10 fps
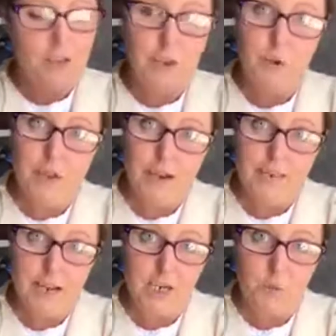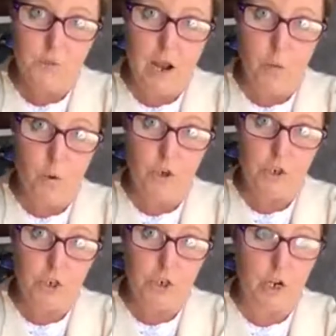do the attachment that I want
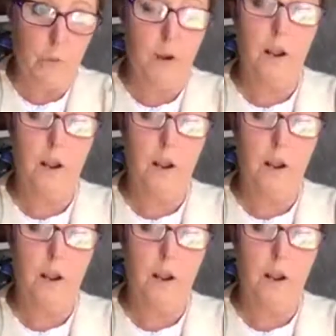to do